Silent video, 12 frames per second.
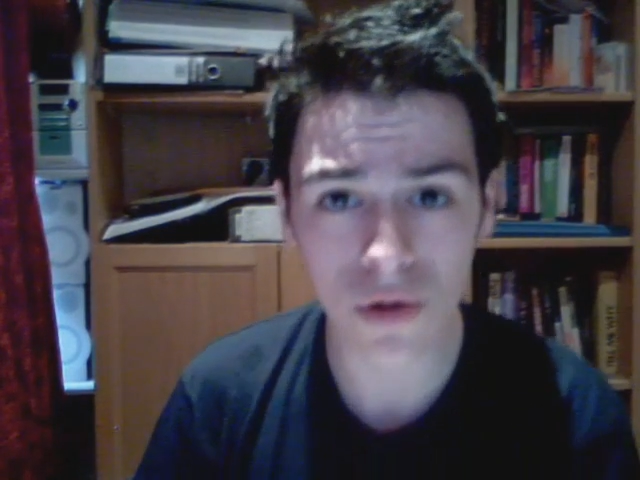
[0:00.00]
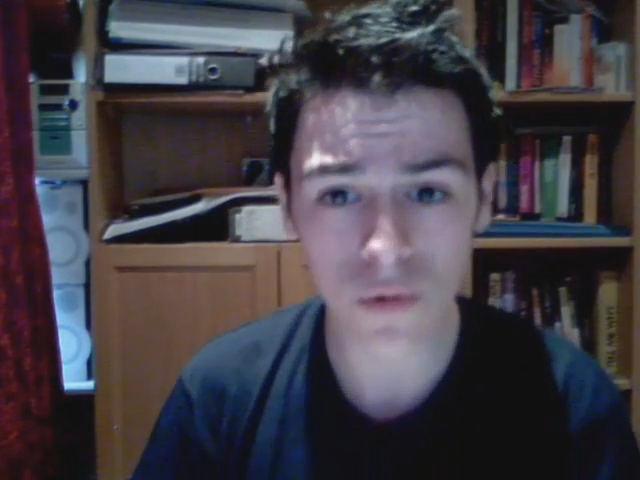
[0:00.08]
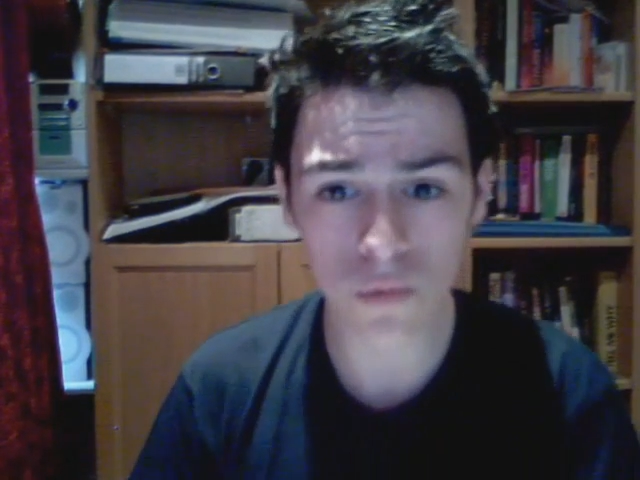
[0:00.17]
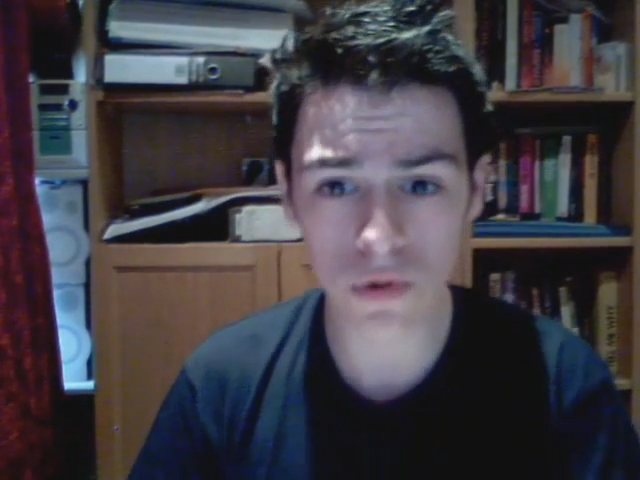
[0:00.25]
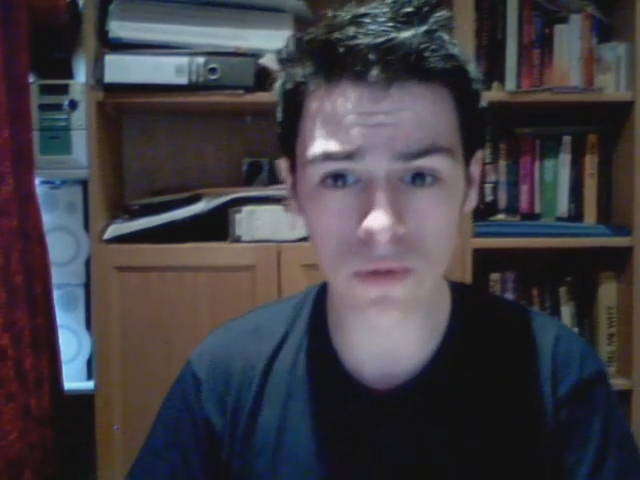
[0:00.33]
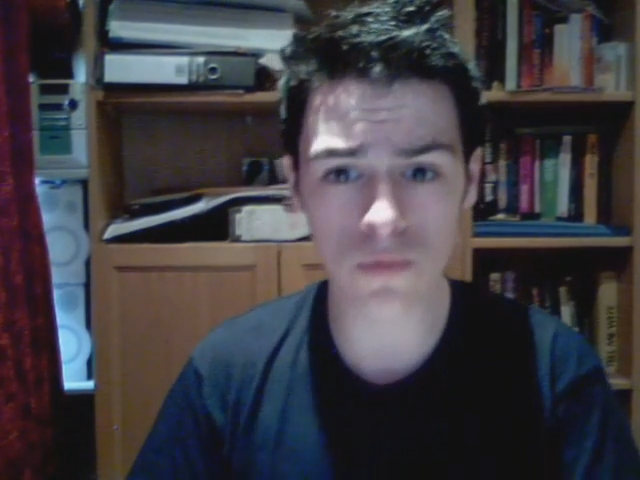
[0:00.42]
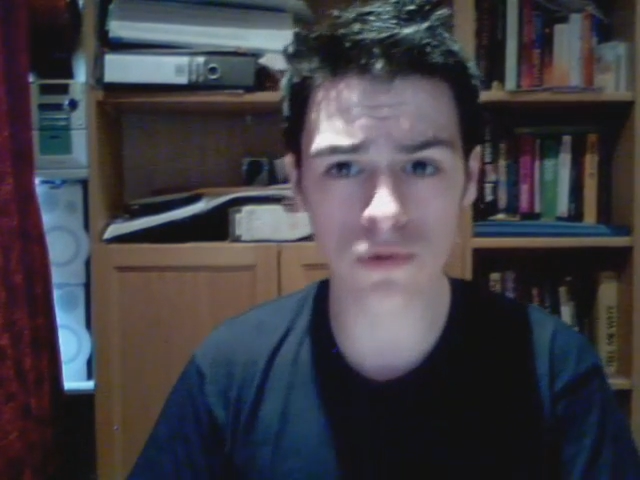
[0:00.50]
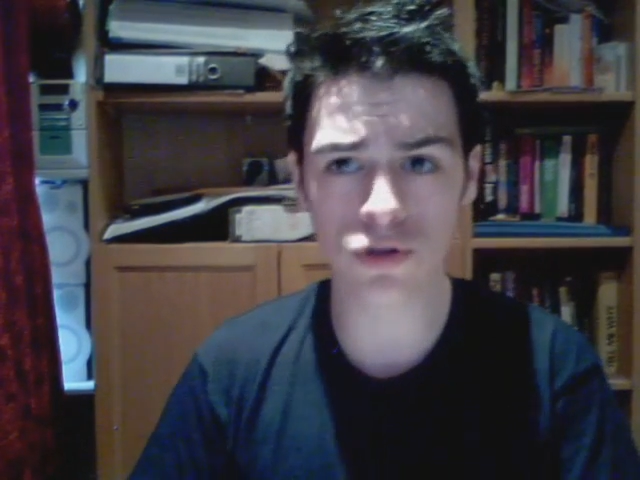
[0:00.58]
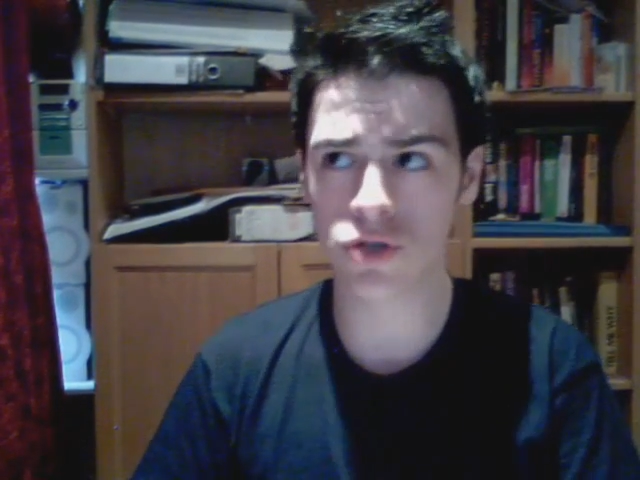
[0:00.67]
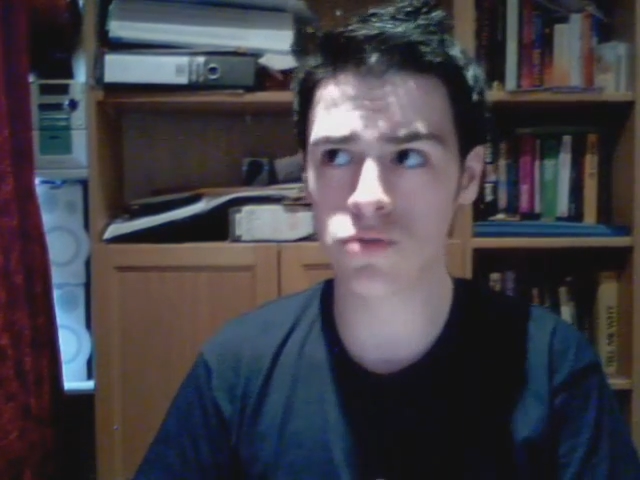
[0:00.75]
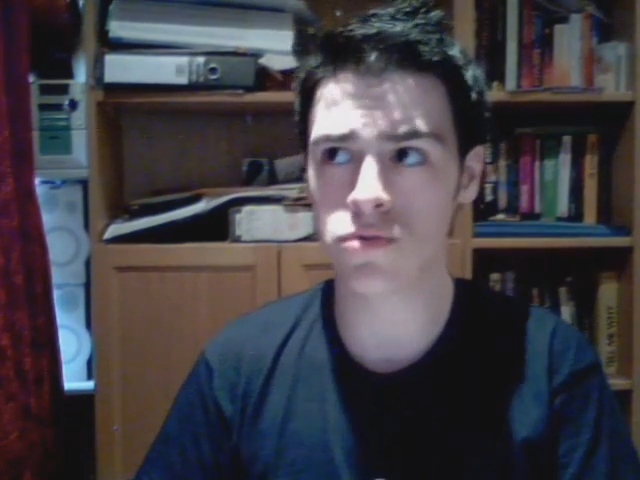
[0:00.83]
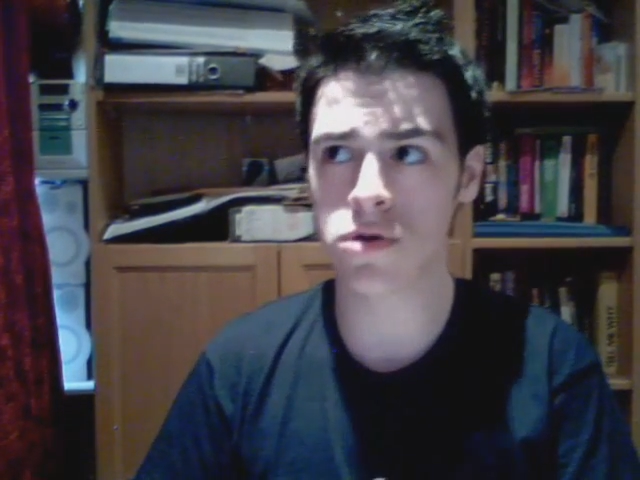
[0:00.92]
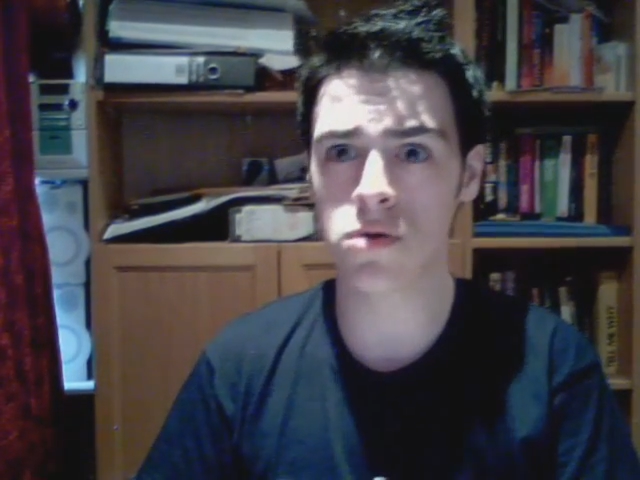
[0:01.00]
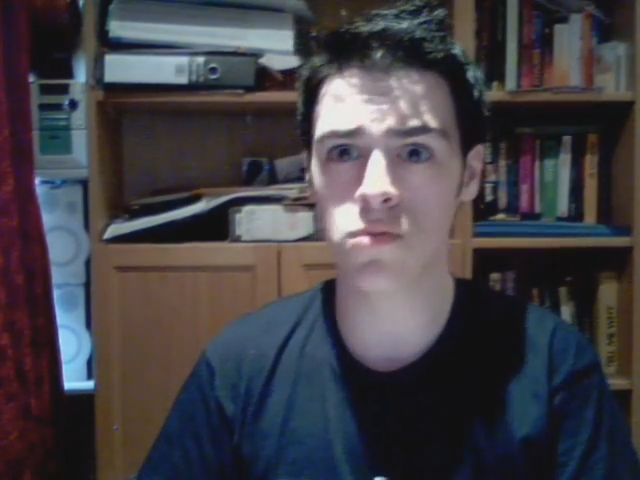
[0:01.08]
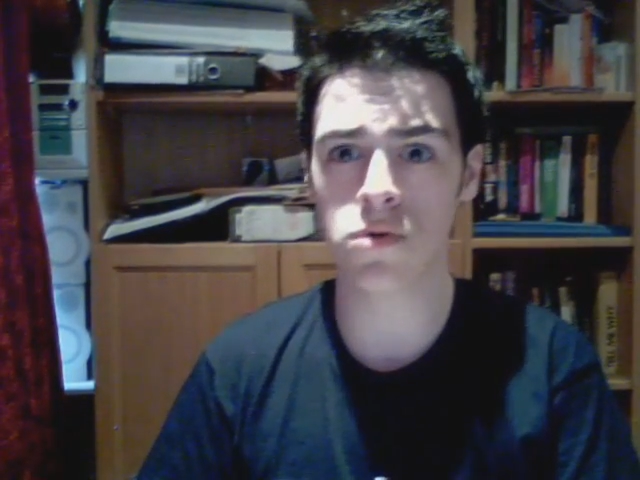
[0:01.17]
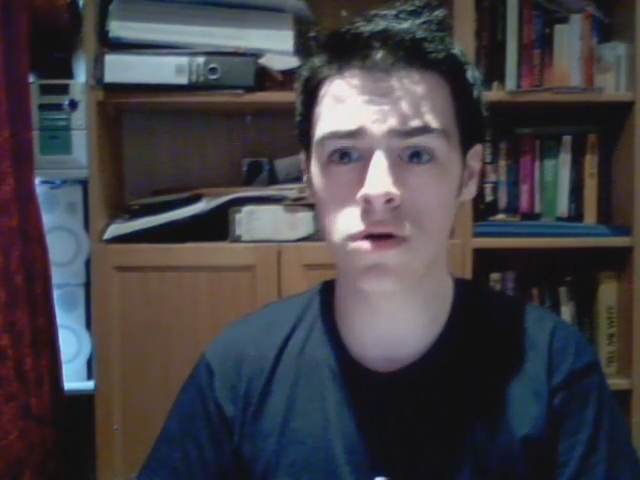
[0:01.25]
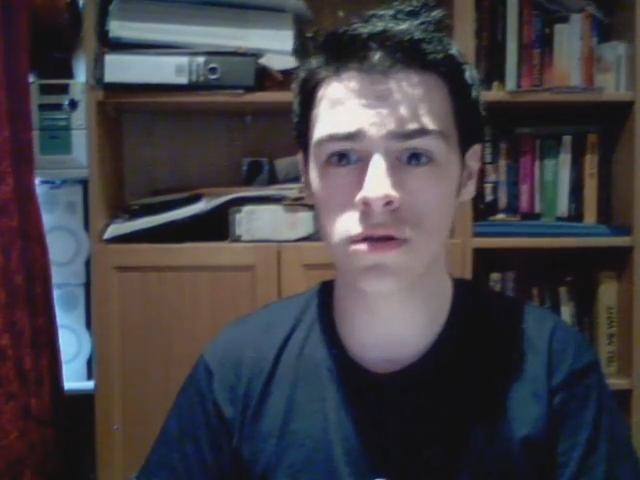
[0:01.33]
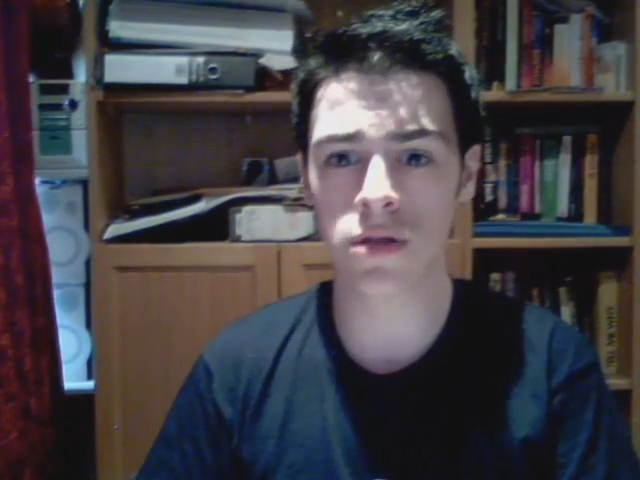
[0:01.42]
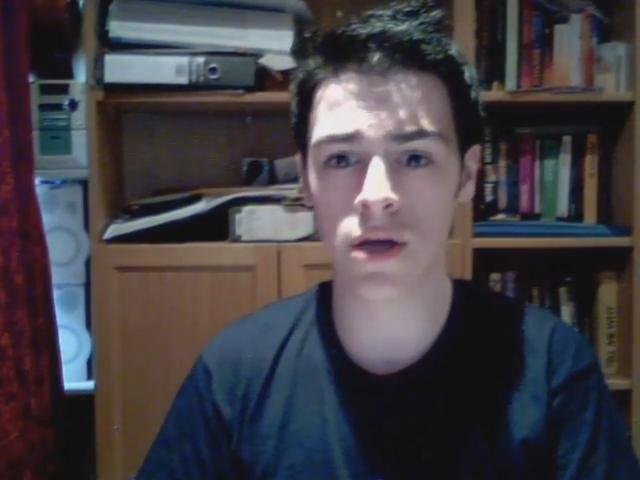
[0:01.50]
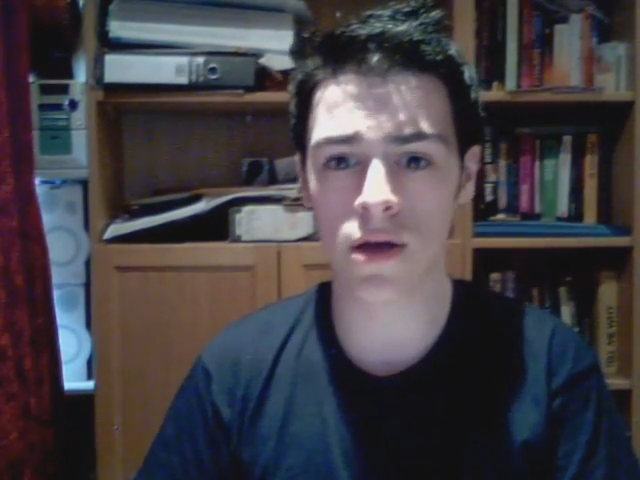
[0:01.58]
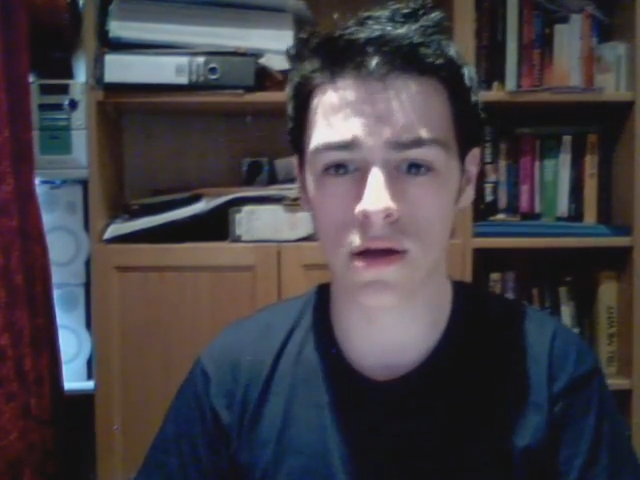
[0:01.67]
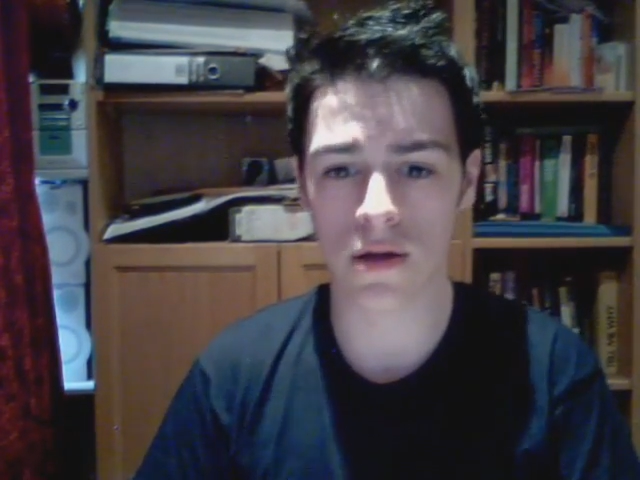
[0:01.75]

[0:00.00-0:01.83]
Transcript: Why would you not want that?